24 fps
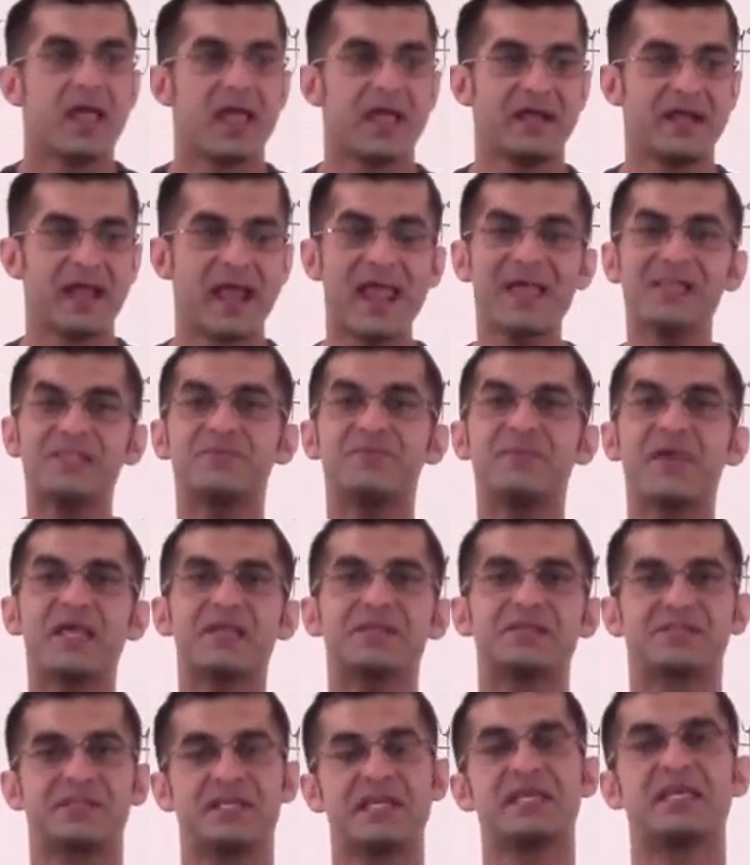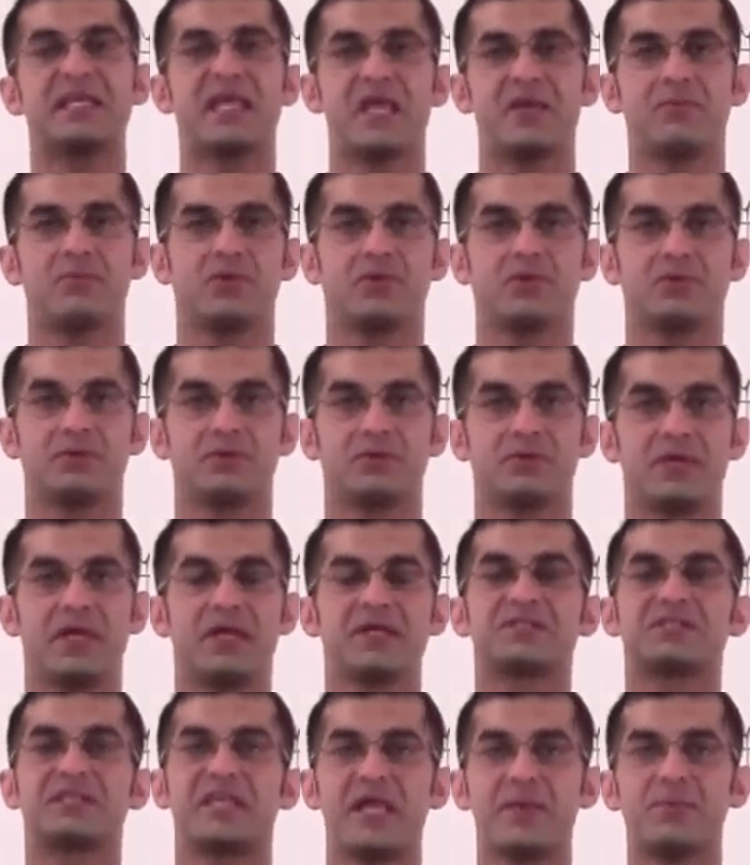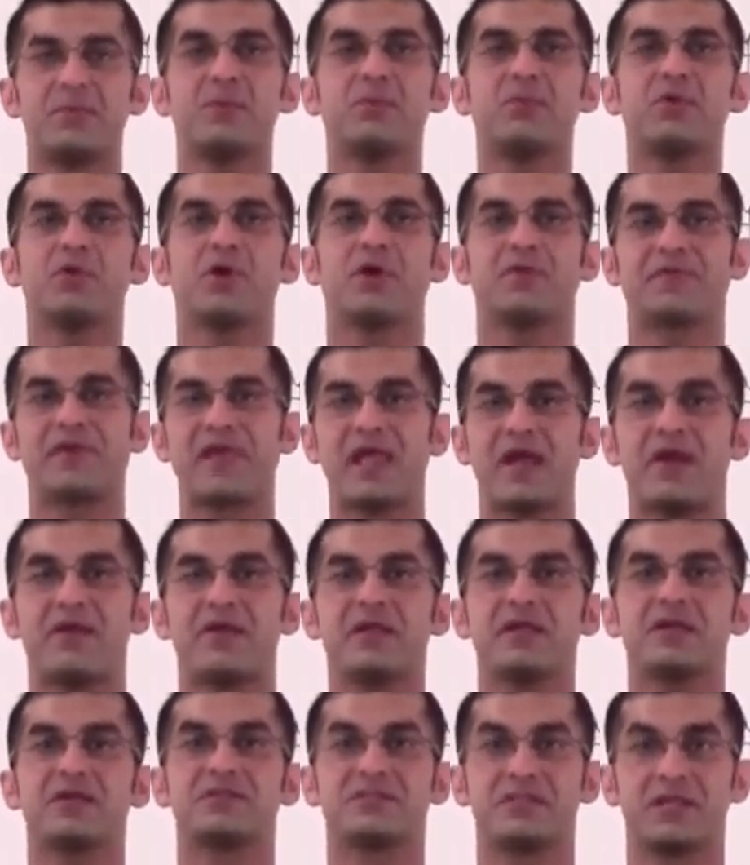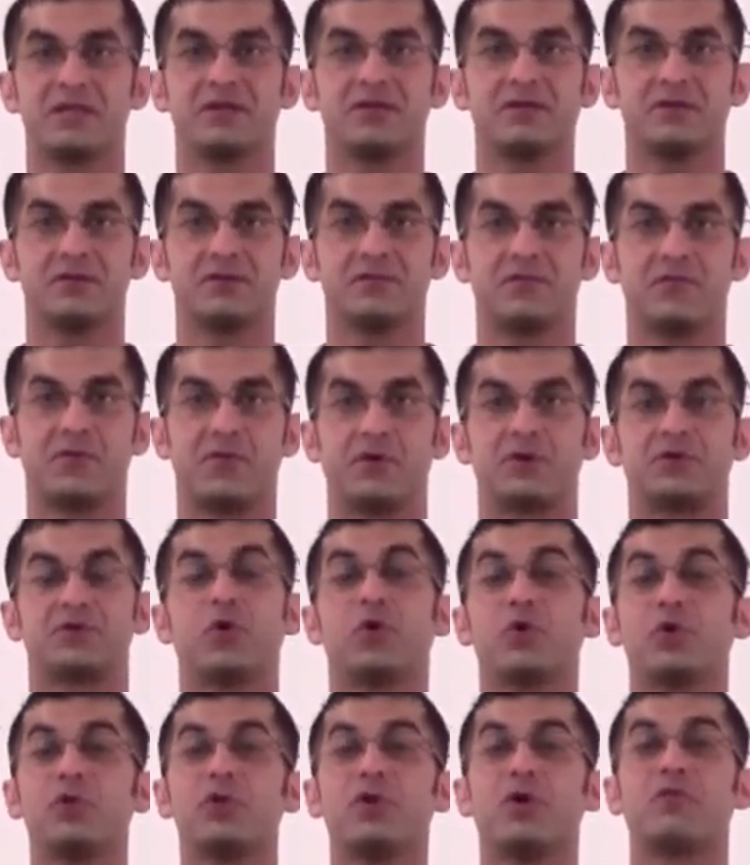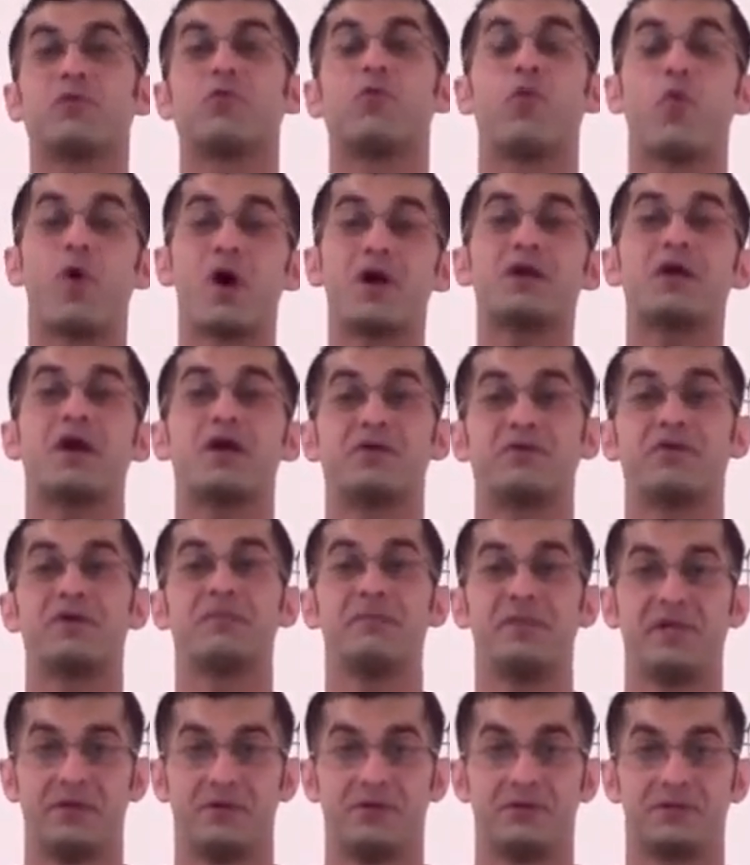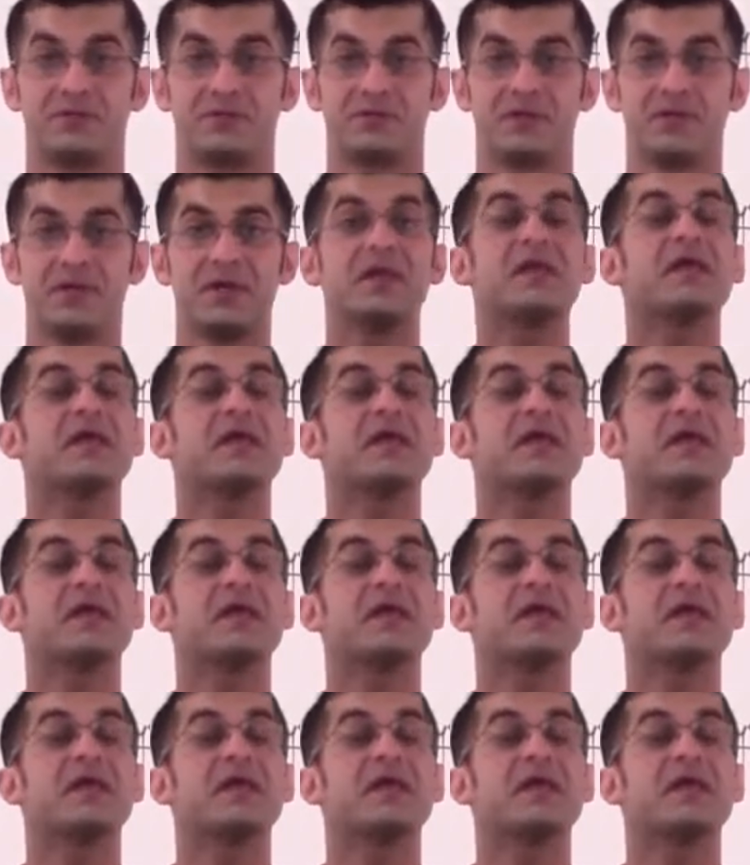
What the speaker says: An X-base-T cable is capable of carrying a signal for a total of 100 meters.